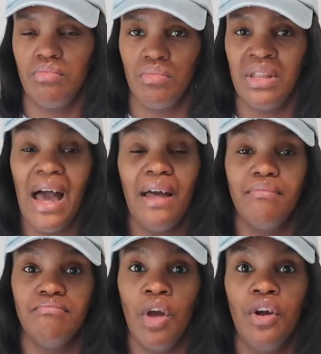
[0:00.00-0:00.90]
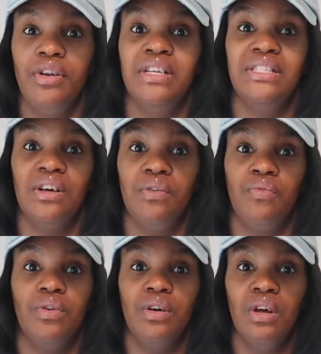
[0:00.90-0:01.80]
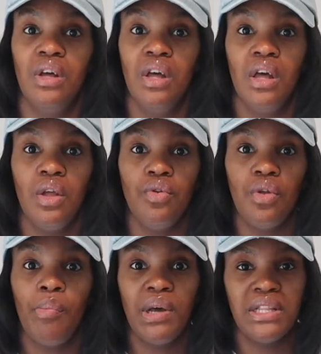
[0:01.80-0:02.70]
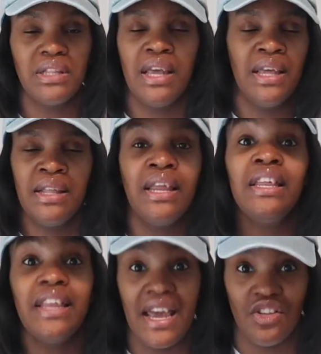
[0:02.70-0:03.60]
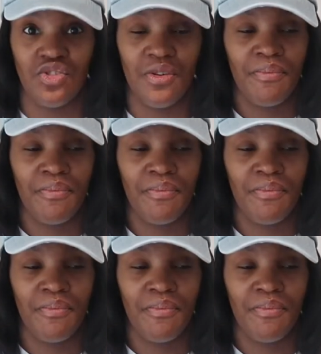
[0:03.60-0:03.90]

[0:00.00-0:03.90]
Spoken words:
not hurting himself, or, you know, putting in any danger.